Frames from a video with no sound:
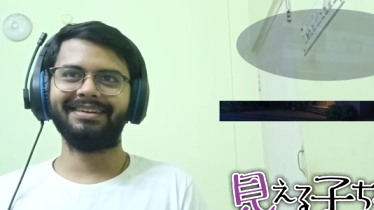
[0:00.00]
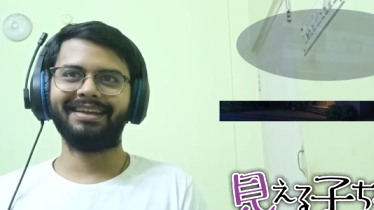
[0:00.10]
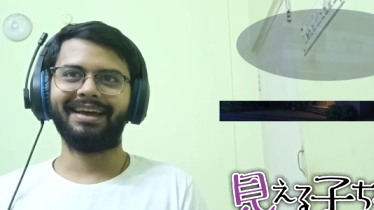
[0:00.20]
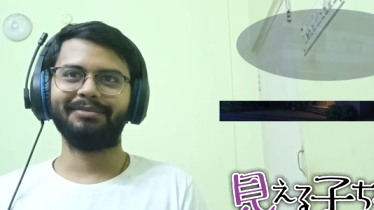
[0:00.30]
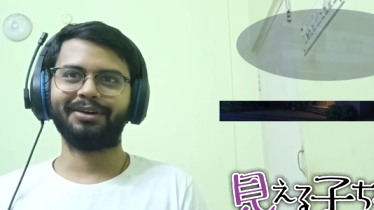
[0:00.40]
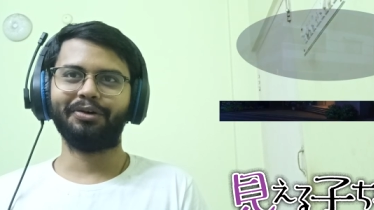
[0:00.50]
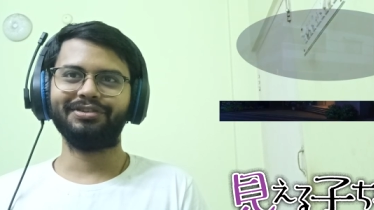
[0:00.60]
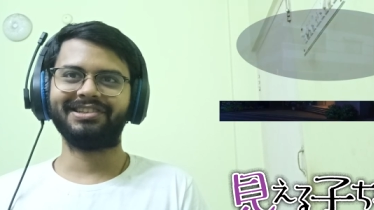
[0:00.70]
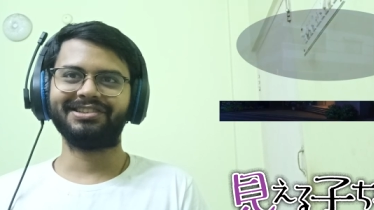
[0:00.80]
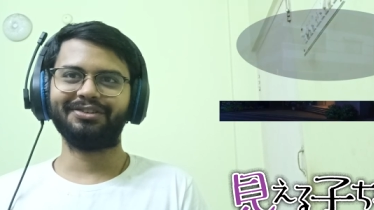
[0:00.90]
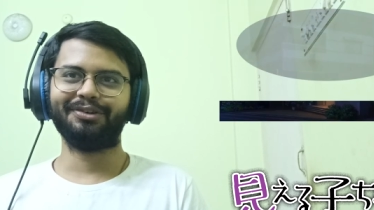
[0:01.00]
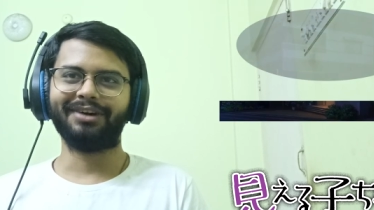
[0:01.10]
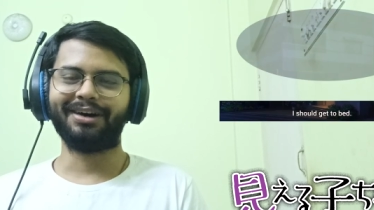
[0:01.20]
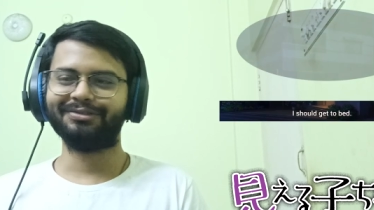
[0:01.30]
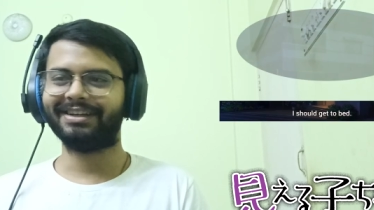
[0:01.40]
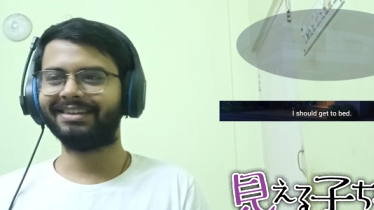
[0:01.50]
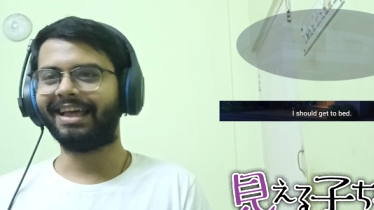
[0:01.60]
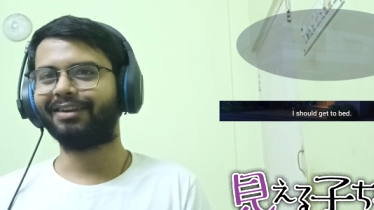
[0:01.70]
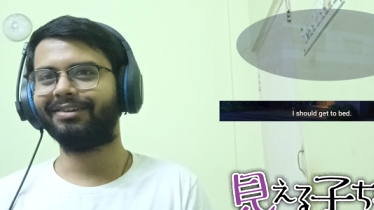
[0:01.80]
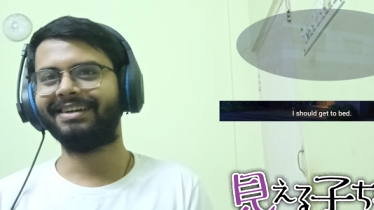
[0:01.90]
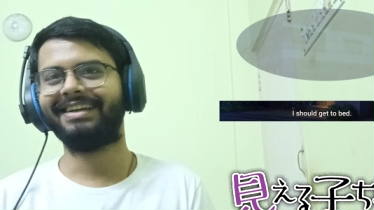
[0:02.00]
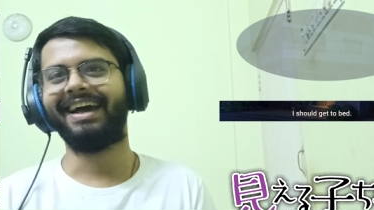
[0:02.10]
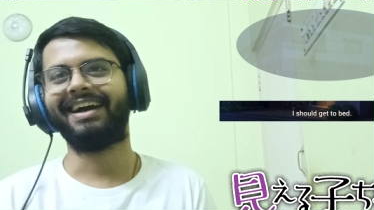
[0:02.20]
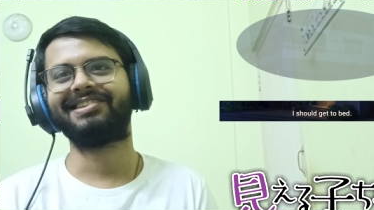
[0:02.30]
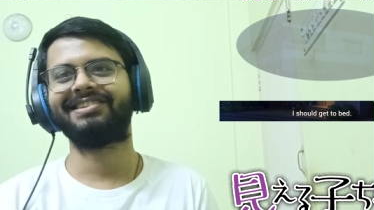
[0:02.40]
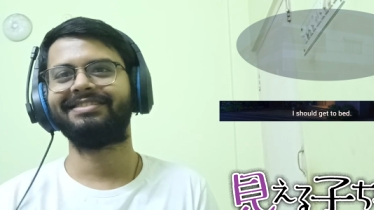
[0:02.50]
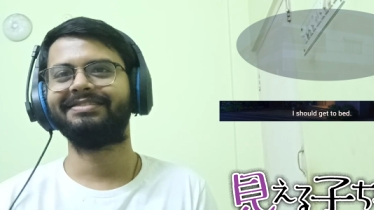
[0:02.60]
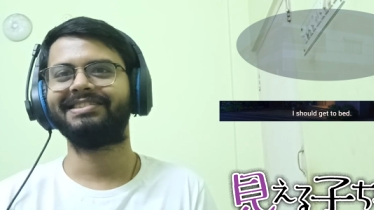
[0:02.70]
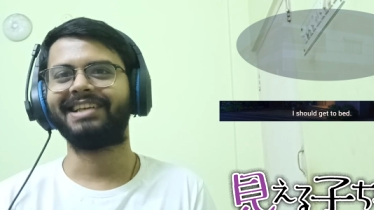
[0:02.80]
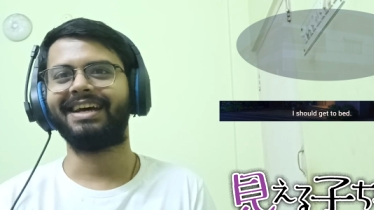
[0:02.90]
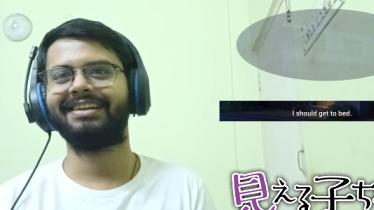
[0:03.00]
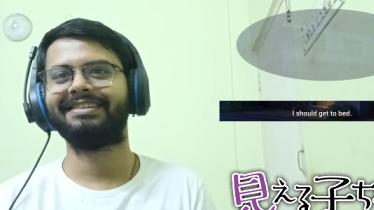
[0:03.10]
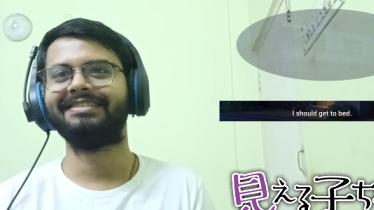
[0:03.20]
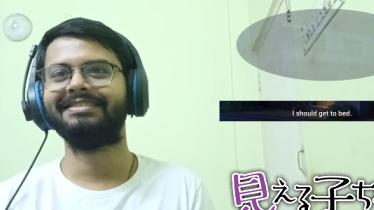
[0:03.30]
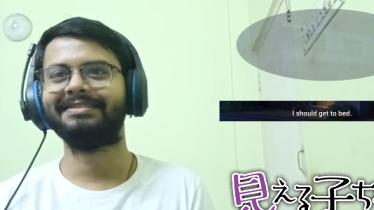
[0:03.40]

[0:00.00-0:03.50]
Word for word: Damn, the ghost doesn't know how to calculate tax. Sad.